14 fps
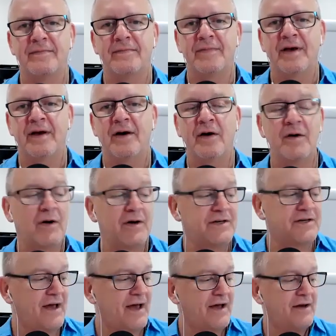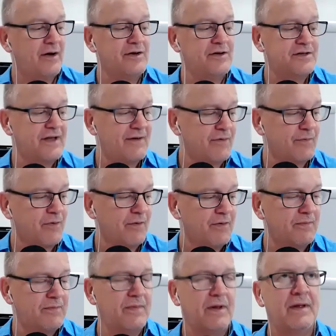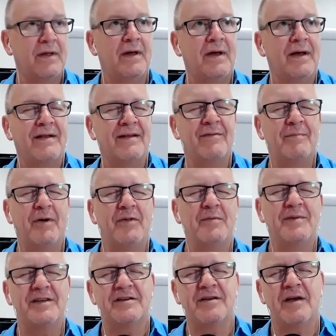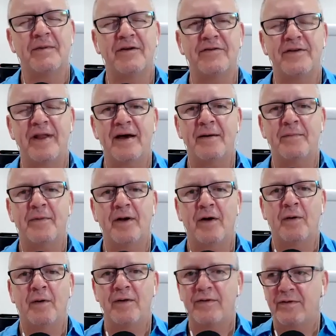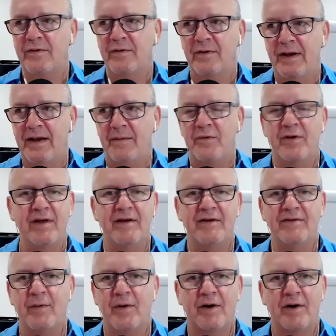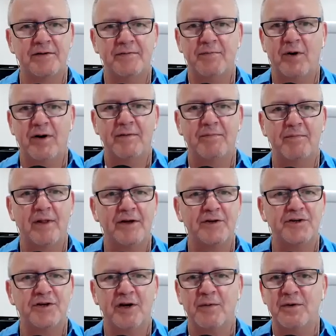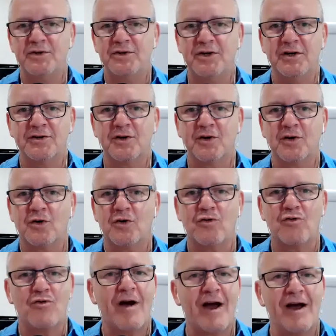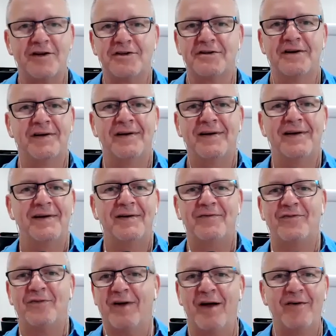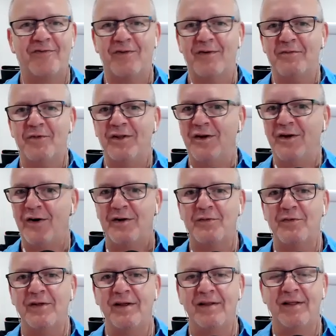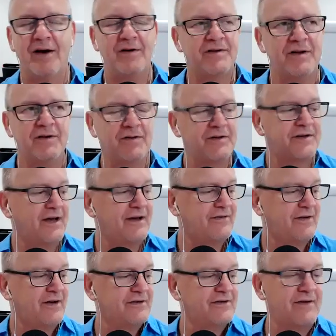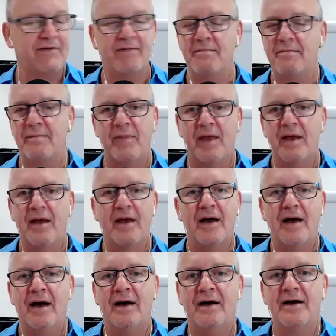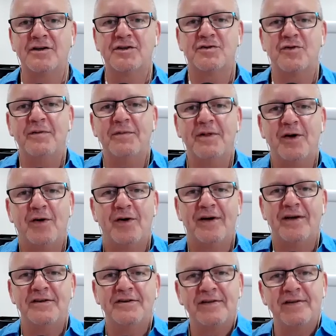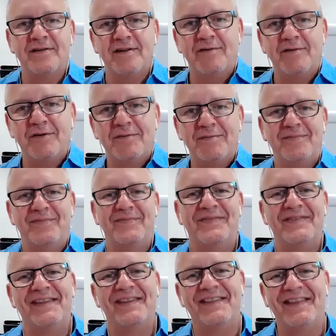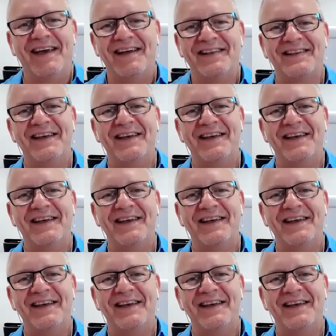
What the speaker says: Yeah. I used to have a problem. It doesn't bother me so much now, but I went through a number of years where my blood sugar would just crash, go from really high to really low. Did all the tests, and I just had this extremely high insulin level that